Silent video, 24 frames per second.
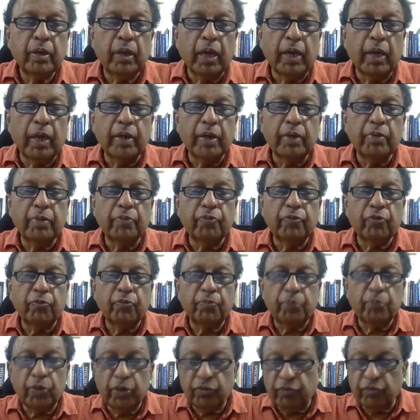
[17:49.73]
And he
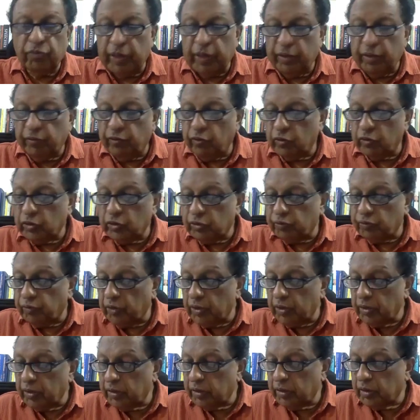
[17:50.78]
put it very
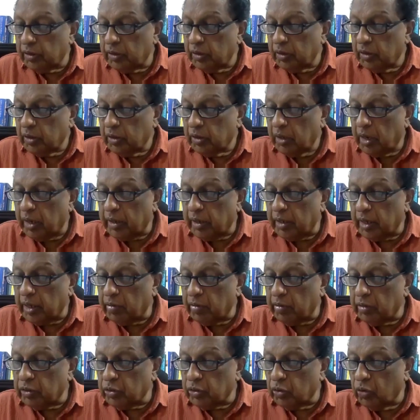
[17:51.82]
forcefully, and there
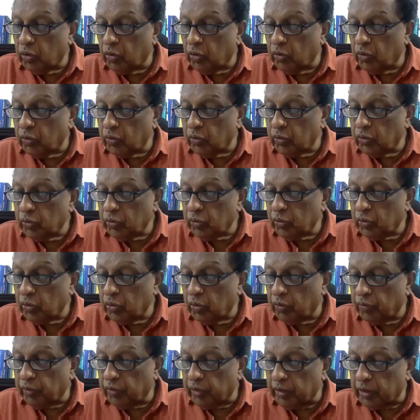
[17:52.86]
was no,
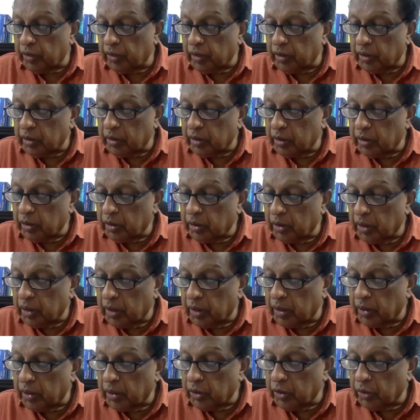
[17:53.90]
no further uh,
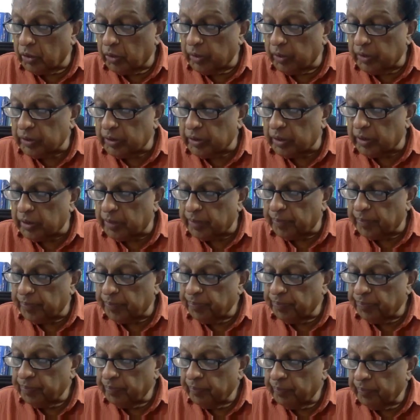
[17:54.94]
question.
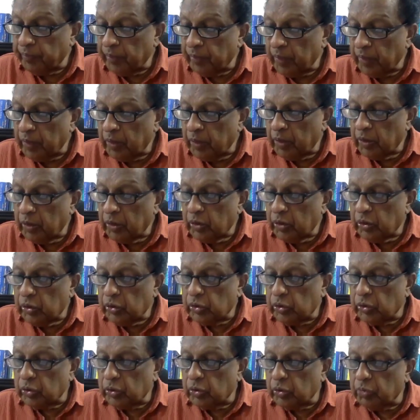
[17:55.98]

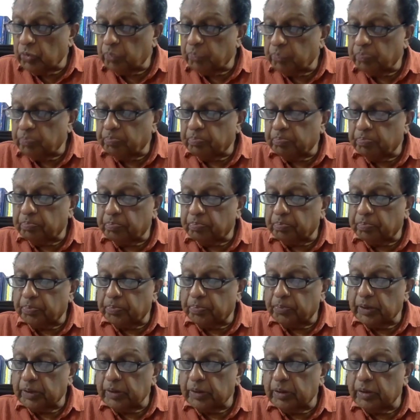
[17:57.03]
So
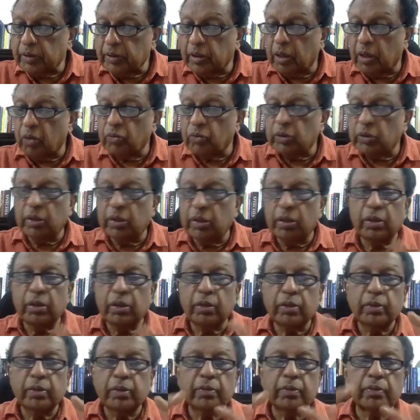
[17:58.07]
this is how the
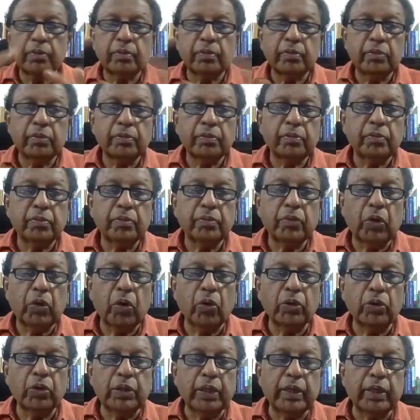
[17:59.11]

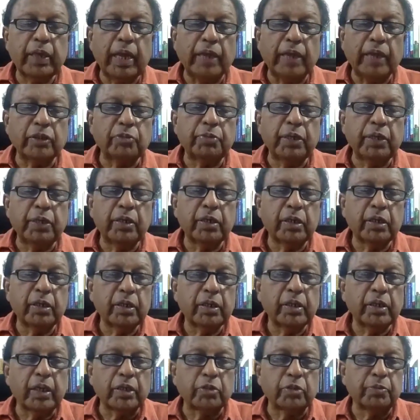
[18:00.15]
whole thing has been,
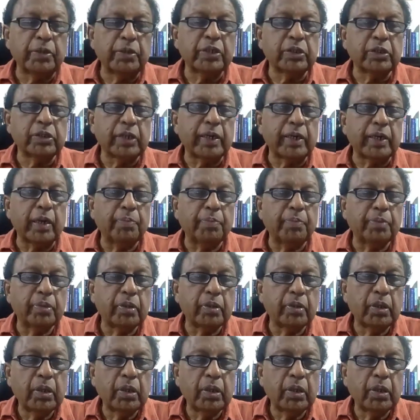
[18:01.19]
has been set up.